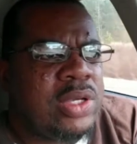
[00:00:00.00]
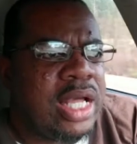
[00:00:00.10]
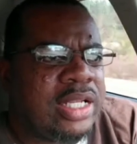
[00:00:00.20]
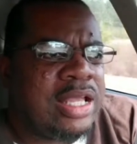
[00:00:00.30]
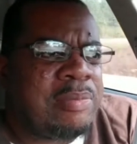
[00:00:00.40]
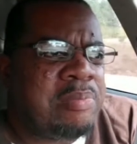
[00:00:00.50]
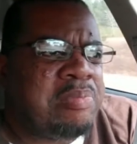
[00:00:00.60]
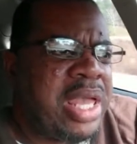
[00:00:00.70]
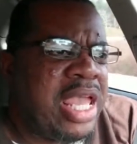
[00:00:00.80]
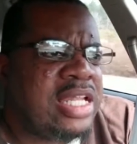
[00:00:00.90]
gotta
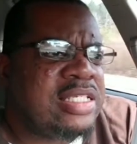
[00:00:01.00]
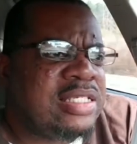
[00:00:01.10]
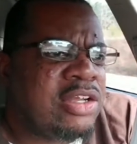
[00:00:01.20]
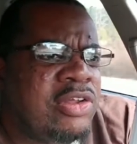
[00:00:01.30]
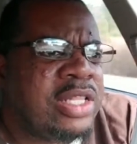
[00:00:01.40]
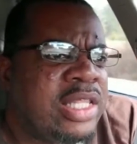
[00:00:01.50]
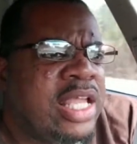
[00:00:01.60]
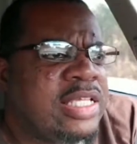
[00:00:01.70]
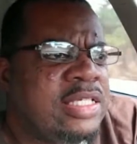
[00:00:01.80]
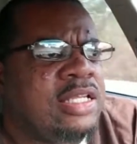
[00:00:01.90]
embed certain
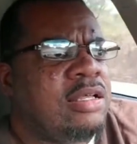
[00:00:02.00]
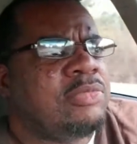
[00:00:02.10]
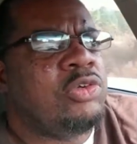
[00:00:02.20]
things in them.